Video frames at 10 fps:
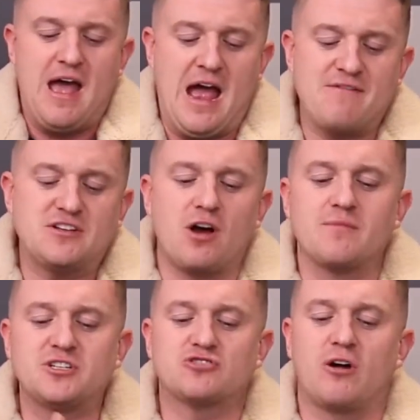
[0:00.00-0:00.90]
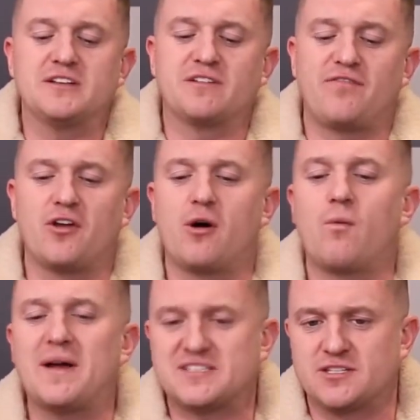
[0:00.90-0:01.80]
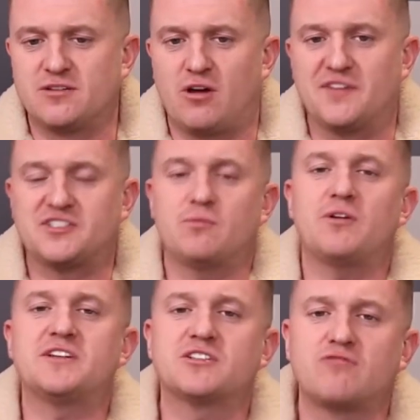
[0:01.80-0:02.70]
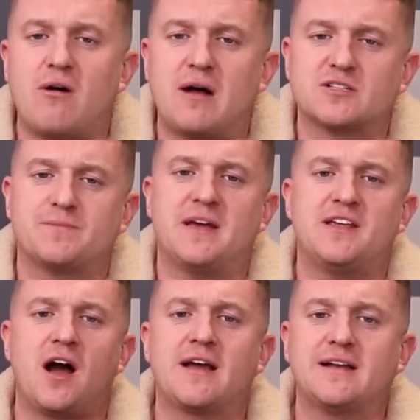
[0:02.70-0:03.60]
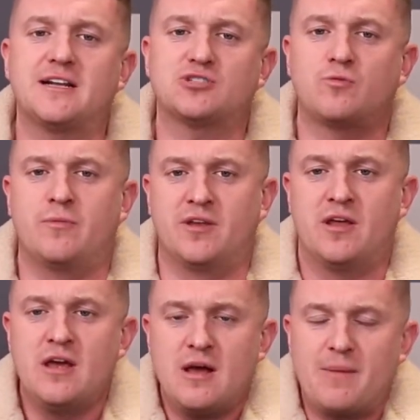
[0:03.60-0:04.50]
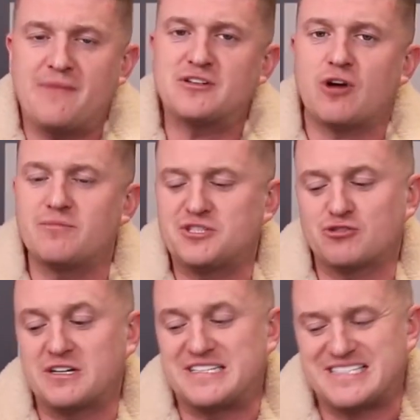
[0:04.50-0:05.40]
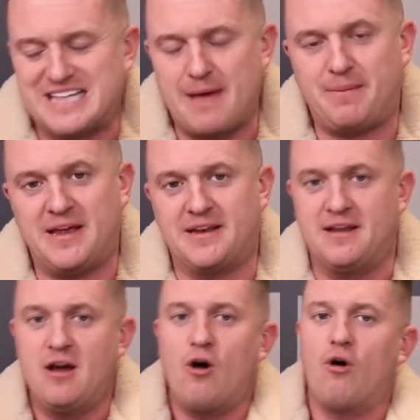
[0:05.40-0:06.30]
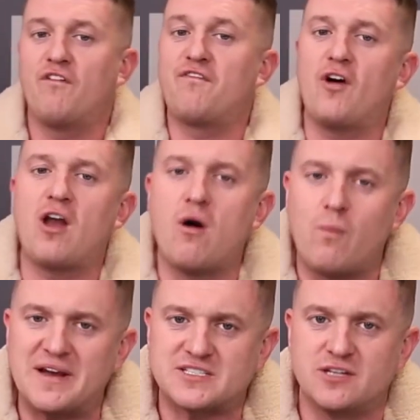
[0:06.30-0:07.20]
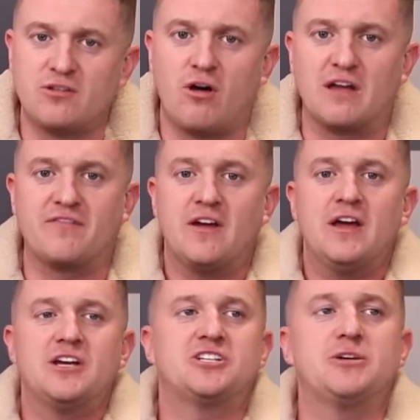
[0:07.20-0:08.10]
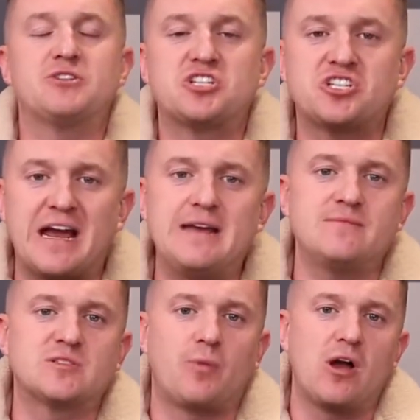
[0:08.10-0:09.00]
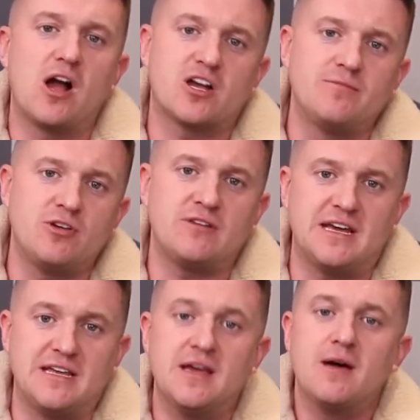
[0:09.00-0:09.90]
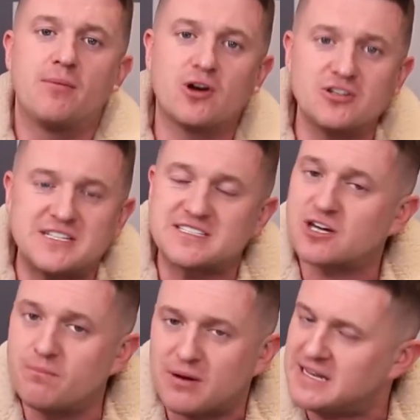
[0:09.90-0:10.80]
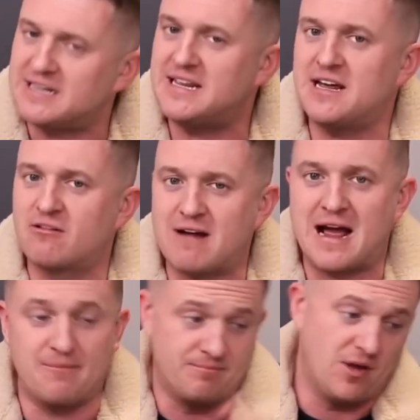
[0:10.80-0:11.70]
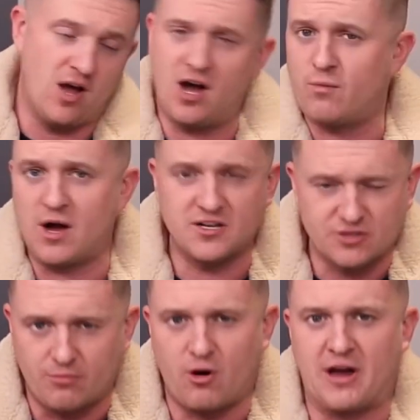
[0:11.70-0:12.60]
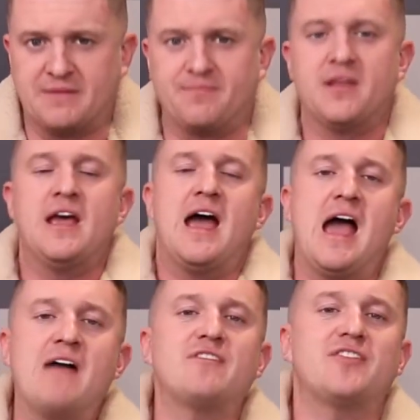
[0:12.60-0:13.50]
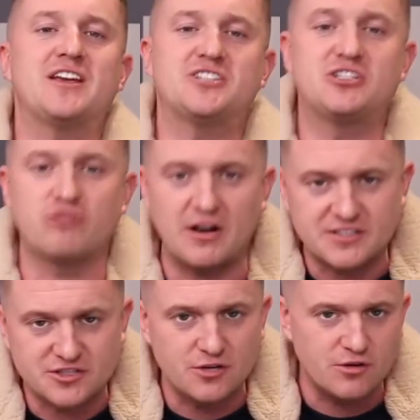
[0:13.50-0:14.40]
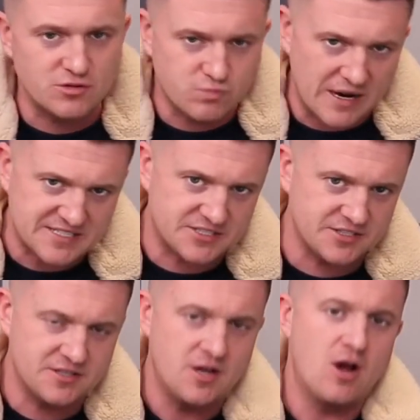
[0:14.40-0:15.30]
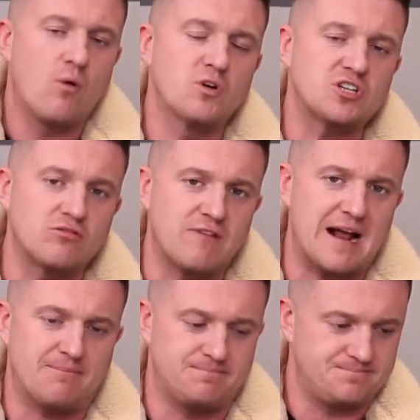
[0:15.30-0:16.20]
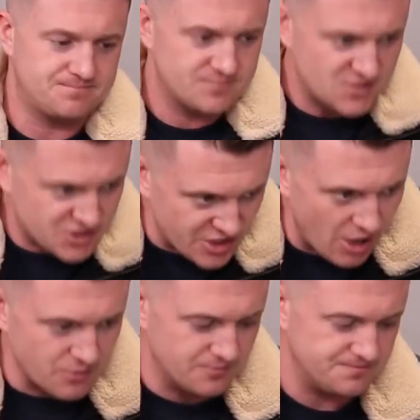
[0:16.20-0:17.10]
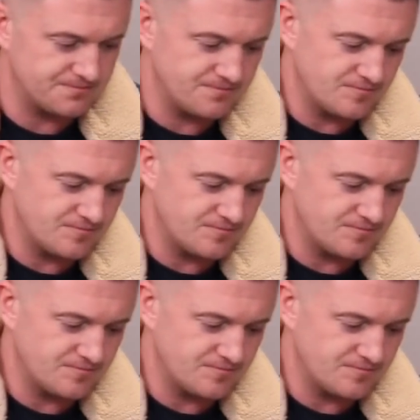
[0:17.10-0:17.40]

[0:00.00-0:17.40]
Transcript: Every time she tried to follow a Western life, she wanted to grow up to be a young English woman. But every time she tried to step in or follow a Western life, she was shamed by her community because it's completely haram. Her words, not mine. Everything she tried to do that was Western was haram. So,